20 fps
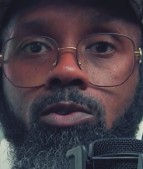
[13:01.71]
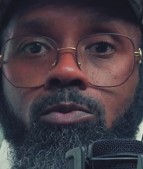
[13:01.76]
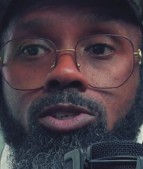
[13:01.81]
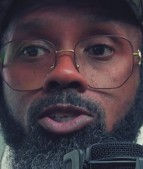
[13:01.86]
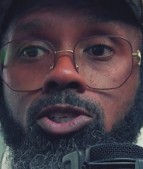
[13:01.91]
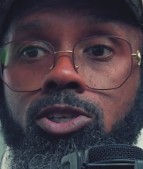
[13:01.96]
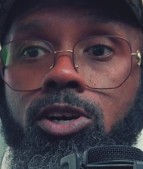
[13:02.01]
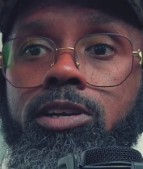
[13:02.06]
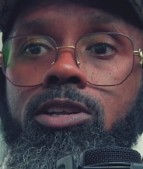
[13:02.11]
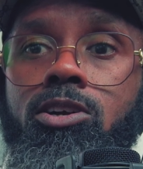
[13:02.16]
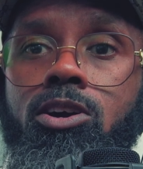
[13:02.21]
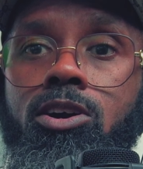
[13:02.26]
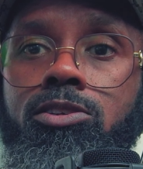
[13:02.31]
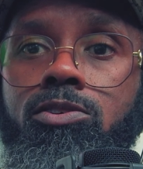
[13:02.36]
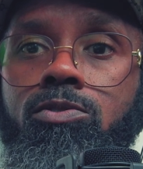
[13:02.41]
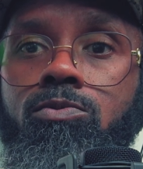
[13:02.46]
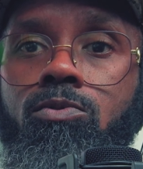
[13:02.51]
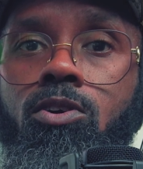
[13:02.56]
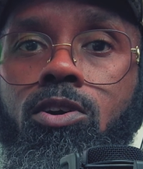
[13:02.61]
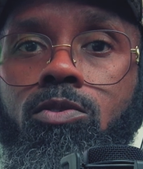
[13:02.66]
What journey are
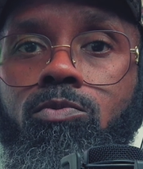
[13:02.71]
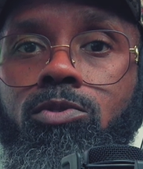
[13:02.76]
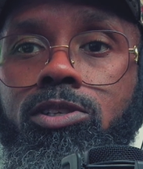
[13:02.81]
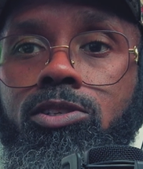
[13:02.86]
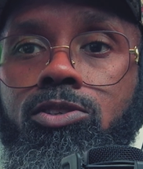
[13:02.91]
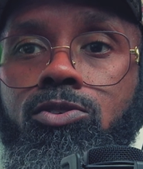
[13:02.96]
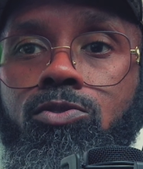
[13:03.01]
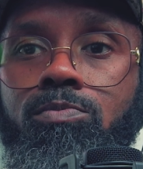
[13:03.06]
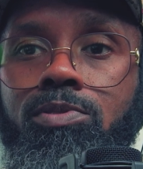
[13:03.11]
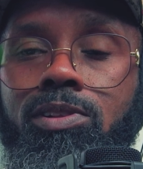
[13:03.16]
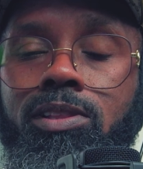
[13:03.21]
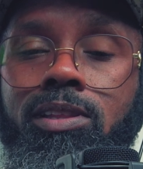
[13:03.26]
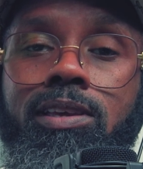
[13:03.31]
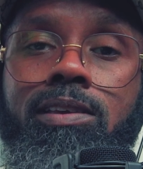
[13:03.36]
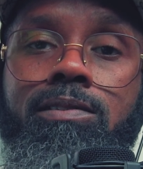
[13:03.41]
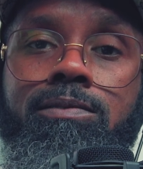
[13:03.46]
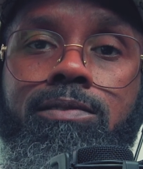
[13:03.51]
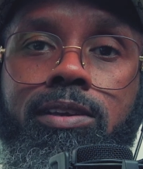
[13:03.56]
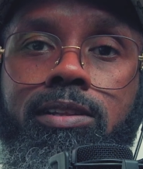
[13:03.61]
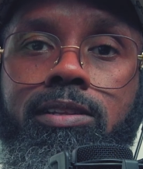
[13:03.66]
you on? What do you
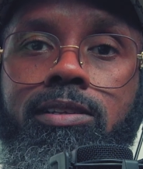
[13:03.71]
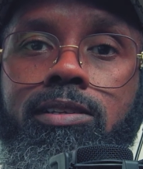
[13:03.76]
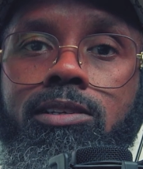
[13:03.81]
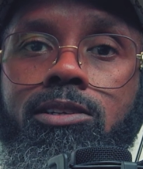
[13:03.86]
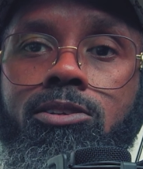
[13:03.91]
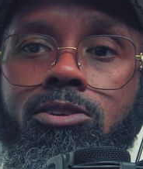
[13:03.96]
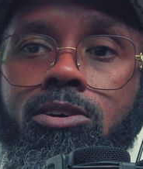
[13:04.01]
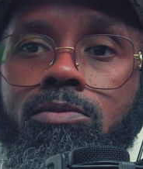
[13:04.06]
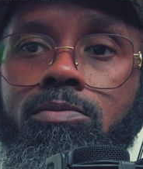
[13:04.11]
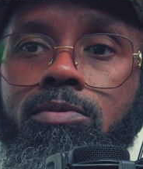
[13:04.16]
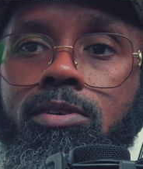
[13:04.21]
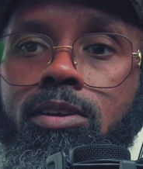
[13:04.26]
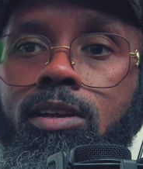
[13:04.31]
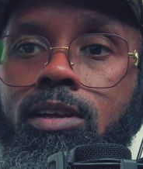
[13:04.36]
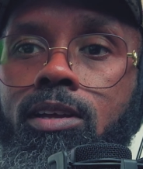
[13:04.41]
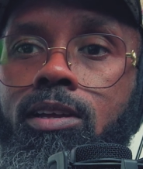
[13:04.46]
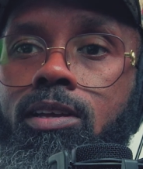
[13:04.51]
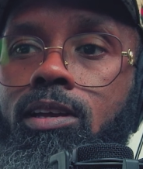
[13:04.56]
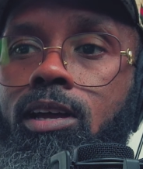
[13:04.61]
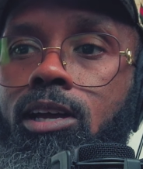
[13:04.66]
believe in? You know,
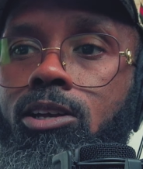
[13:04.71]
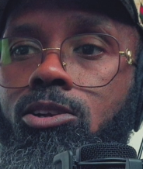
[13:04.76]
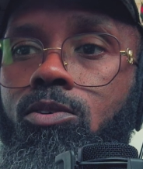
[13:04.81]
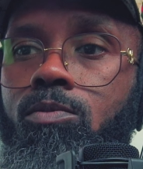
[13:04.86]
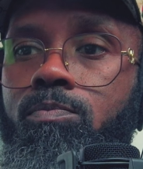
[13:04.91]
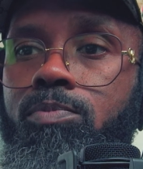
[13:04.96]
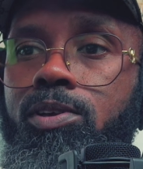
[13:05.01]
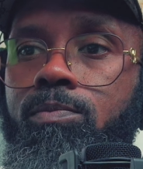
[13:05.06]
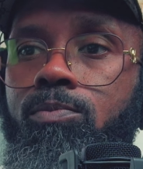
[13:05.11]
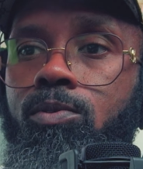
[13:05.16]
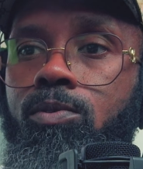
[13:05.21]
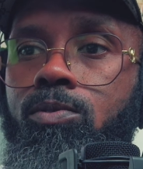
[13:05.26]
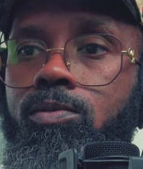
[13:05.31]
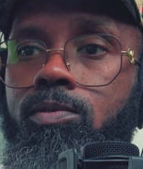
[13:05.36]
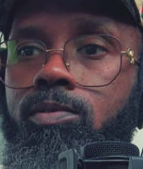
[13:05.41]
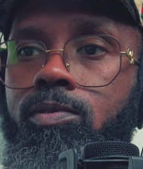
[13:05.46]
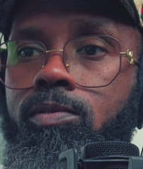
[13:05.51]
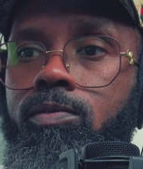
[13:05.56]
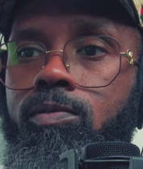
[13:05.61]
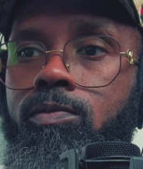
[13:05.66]
I know people
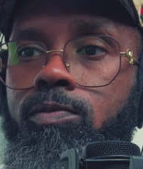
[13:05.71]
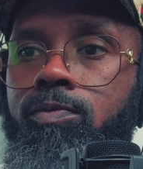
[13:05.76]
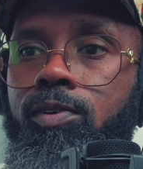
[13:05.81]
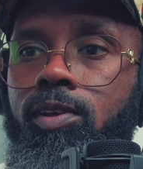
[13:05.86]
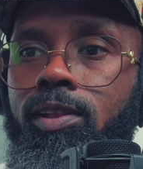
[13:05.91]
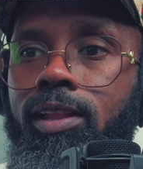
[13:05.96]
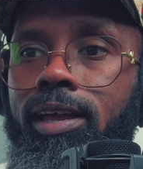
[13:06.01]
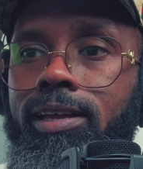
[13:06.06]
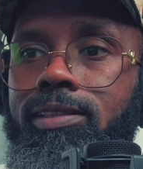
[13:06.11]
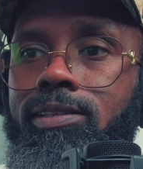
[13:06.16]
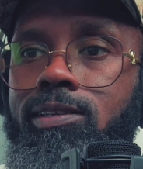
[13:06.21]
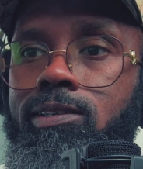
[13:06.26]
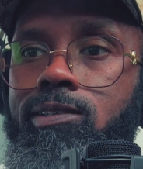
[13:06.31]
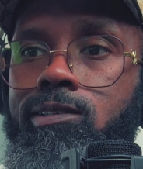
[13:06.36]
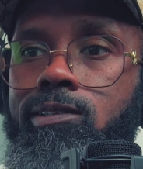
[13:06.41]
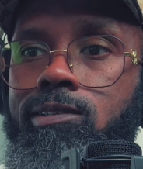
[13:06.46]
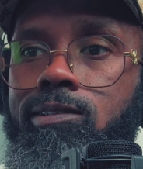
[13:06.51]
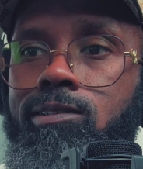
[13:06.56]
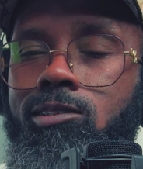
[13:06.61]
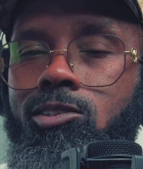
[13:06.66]
feel like this
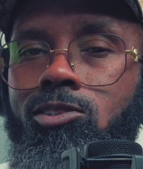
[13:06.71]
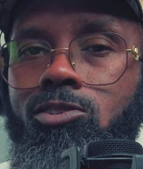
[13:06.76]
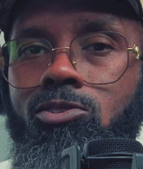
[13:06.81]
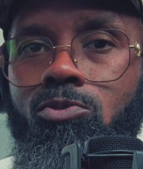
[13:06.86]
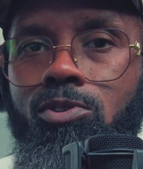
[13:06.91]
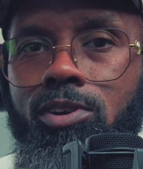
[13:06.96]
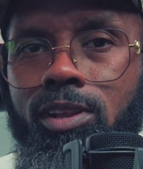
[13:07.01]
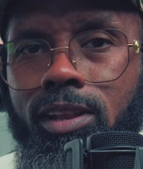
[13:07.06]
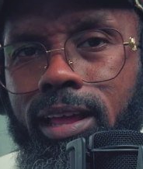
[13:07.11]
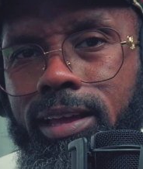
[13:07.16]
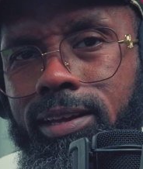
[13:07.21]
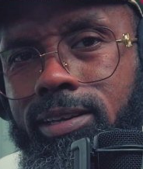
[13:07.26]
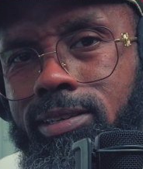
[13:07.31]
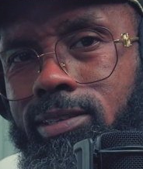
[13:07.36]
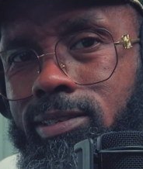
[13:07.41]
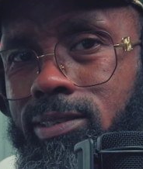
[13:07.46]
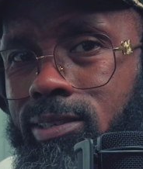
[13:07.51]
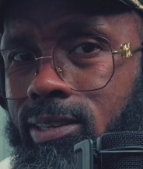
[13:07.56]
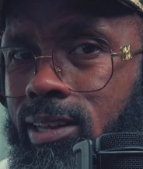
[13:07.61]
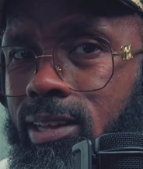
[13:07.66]
is sort of like
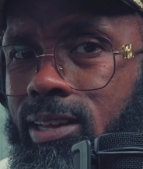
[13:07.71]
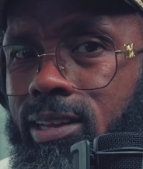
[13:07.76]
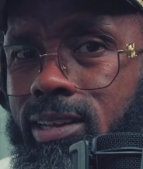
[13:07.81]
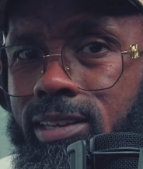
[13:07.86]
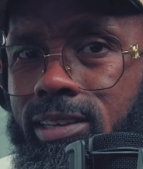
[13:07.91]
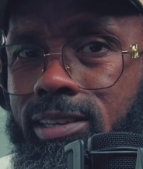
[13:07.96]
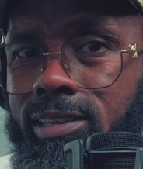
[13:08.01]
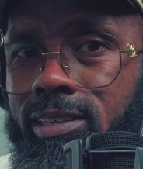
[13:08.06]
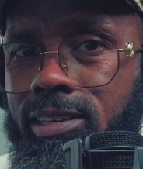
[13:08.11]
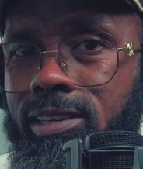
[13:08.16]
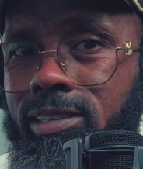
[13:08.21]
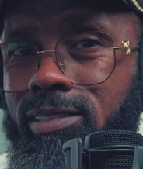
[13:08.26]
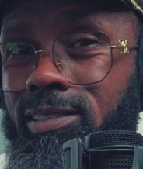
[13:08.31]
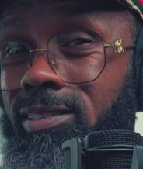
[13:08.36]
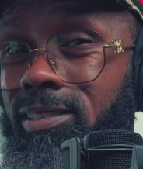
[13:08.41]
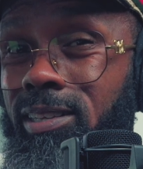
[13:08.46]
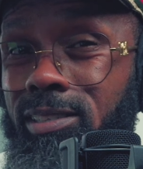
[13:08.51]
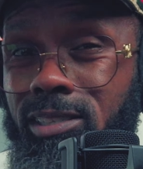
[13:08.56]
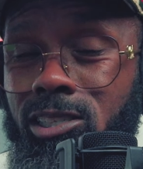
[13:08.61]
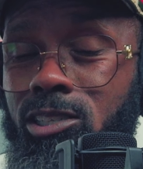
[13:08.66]
a a
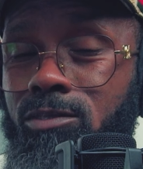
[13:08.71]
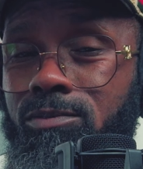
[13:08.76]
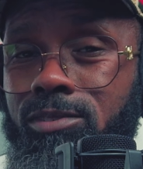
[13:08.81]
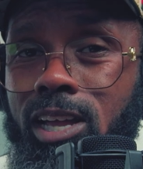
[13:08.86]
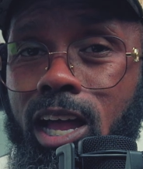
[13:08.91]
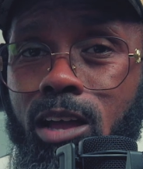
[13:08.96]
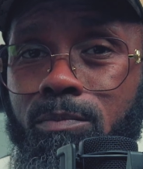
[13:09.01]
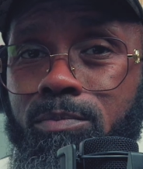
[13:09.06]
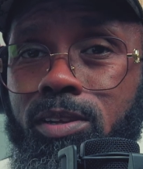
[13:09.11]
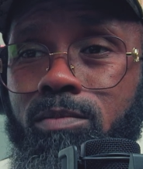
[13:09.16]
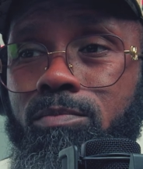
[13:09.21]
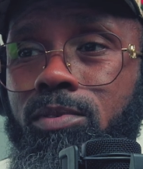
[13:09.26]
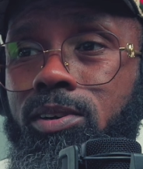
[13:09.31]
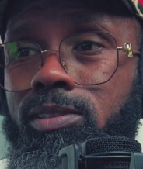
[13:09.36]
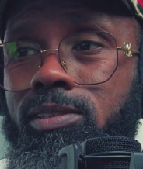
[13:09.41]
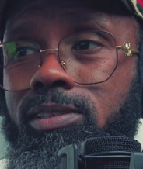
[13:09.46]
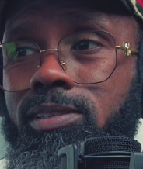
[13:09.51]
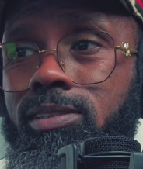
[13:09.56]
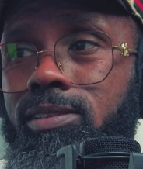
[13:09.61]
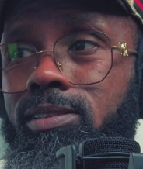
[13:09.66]
sensitive topic,
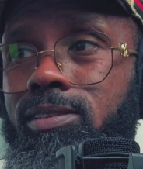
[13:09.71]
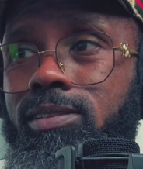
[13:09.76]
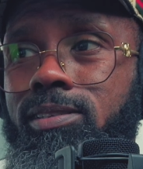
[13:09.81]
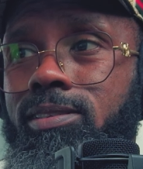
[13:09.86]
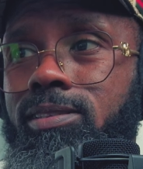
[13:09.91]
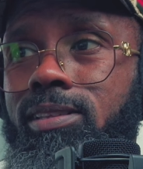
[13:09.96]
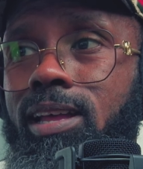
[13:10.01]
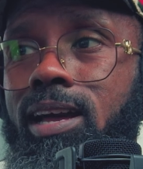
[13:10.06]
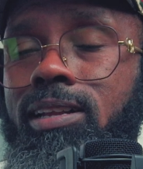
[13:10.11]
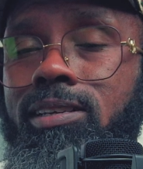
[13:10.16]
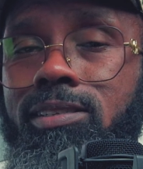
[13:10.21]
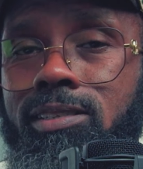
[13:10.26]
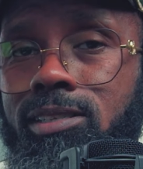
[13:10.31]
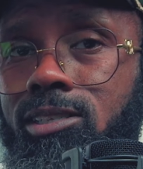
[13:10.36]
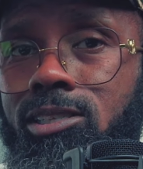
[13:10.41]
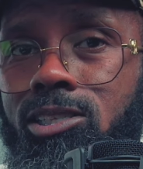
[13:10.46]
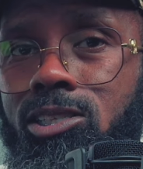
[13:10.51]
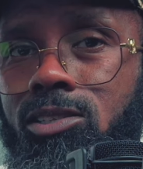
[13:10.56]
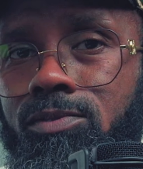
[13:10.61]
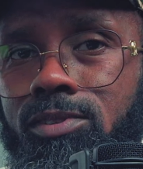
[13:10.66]
but this not a
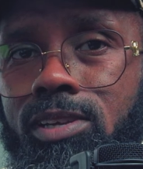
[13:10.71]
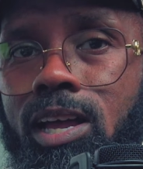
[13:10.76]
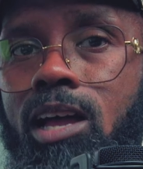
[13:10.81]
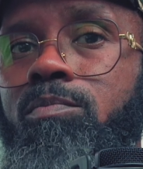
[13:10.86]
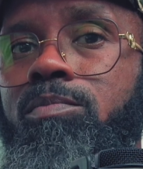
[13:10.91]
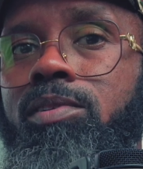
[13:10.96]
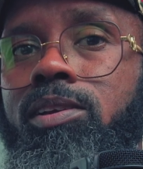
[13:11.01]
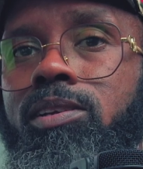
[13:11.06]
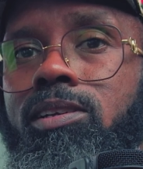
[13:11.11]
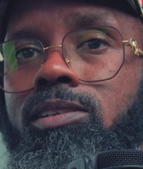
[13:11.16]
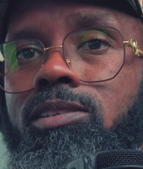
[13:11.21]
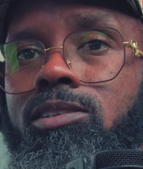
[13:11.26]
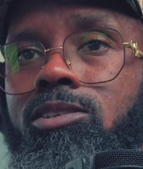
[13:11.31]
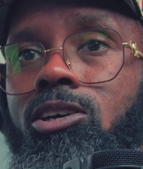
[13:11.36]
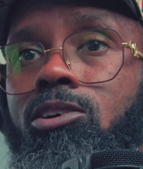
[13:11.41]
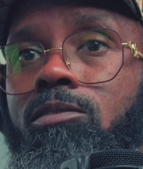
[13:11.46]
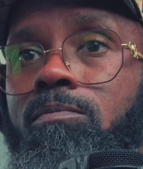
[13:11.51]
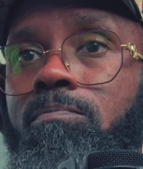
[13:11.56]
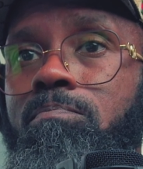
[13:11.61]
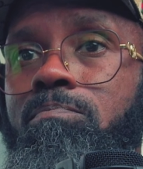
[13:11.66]
sensitive topic. It's
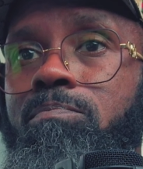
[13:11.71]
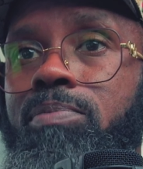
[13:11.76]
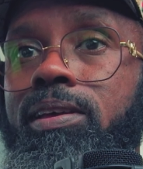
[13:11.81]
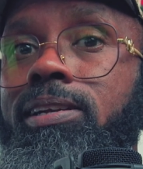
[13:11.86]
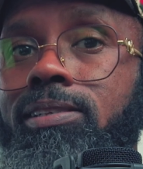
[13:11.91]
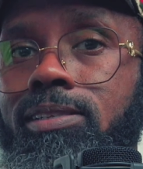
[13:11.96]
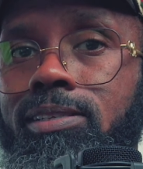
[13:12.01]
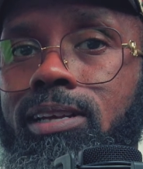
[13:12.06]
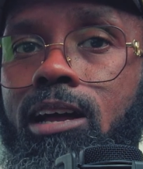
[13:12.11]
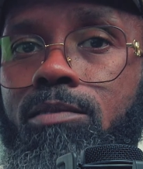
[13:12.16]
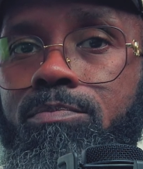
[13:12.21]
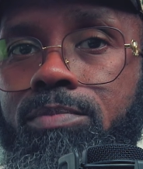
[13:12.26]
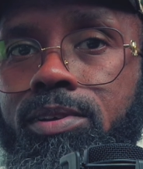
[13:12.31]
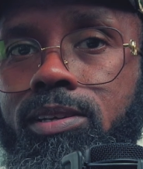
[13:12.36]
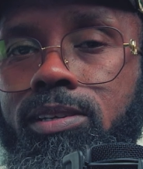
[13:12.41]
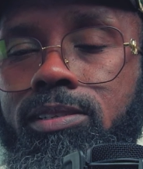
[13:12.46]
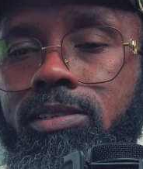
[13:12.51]
a big topic.